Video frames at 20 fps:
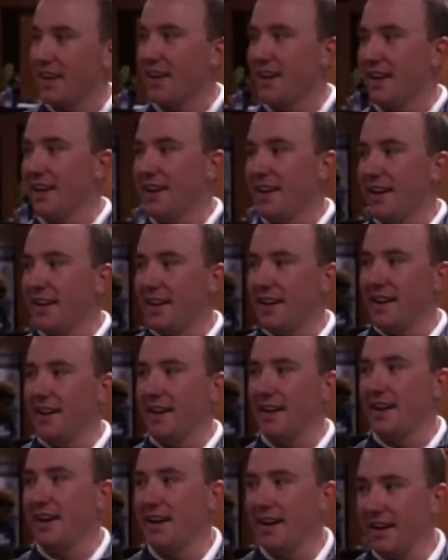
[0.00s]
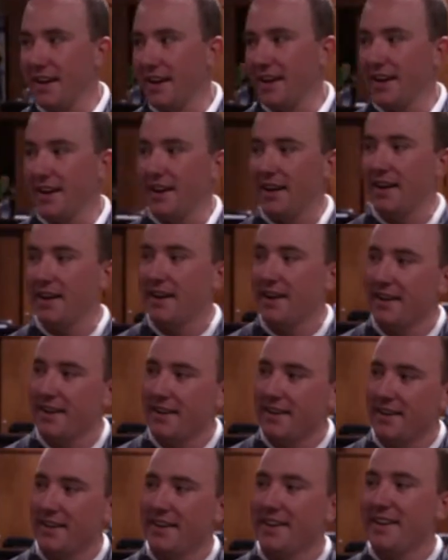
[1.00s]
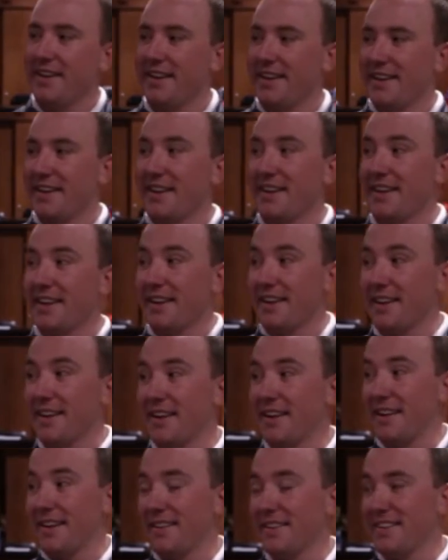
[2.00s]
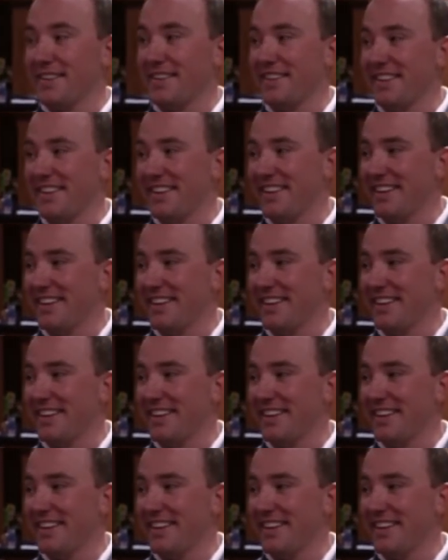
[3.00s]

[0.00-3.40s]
No words are spoken by the person on screen.